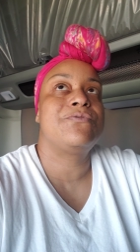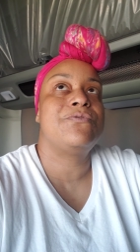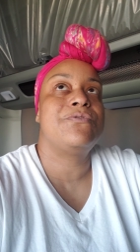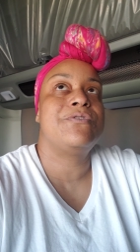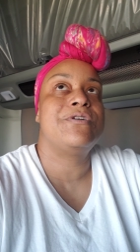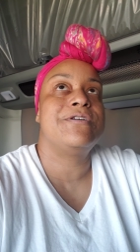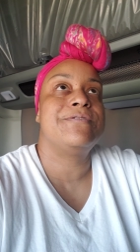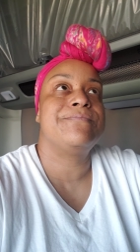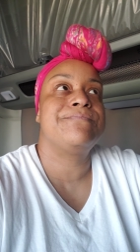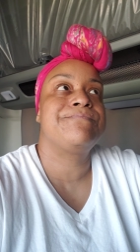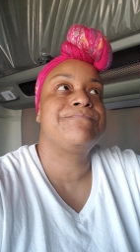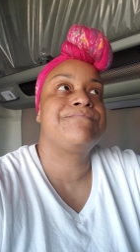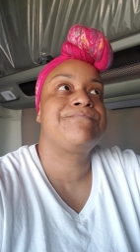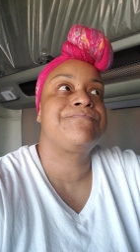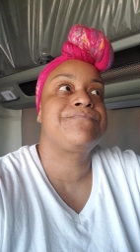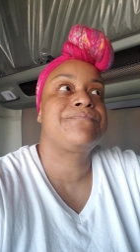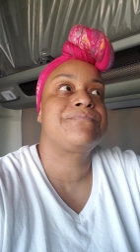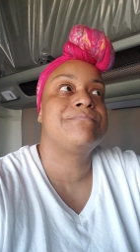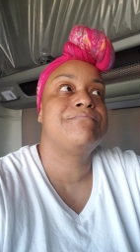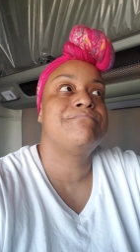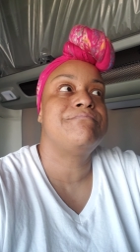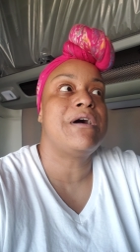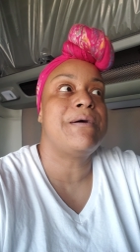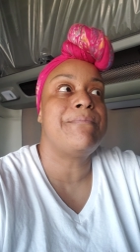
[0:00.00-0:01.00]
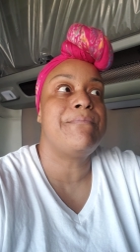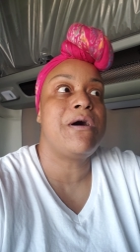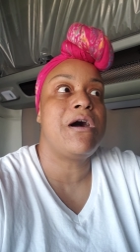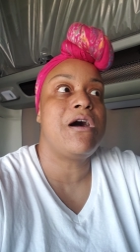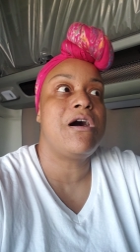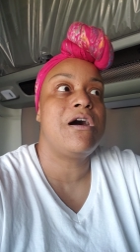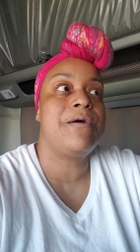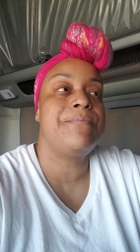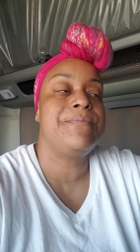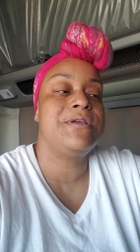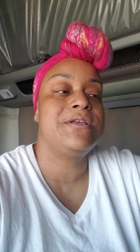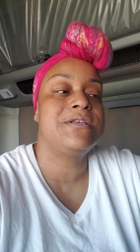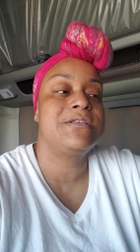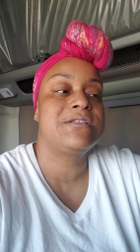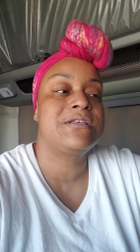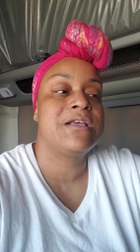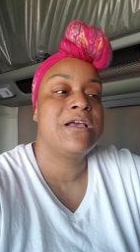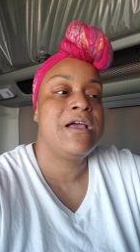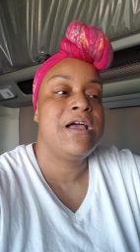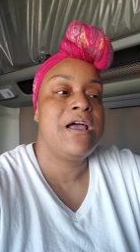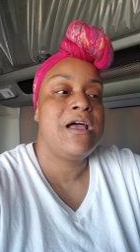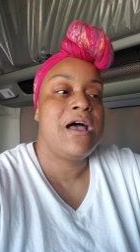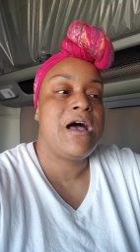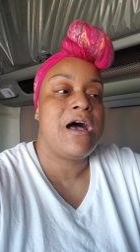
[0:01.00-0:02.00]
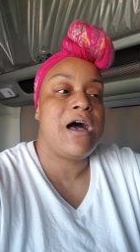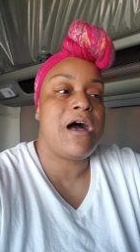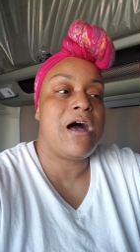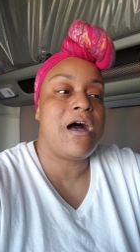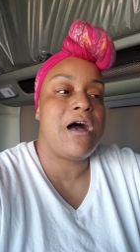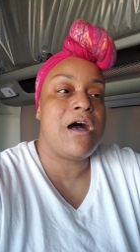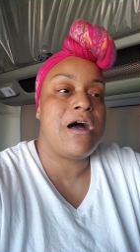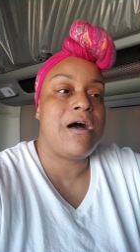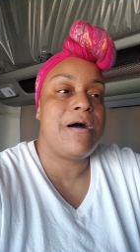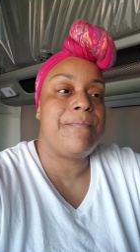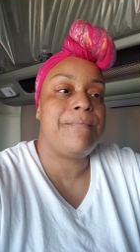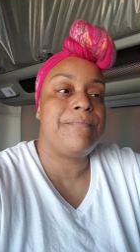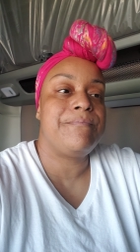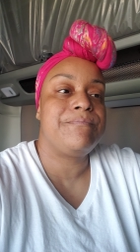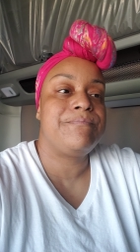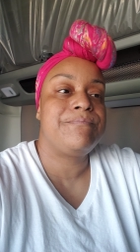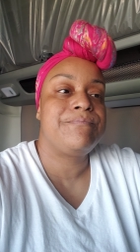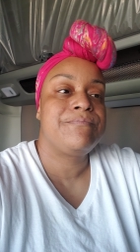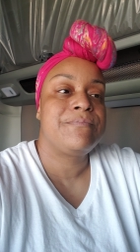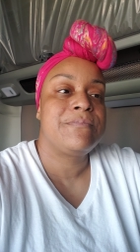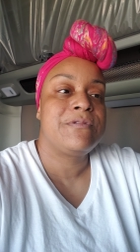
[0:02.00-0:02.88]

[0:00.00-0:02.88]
on. My mom is um,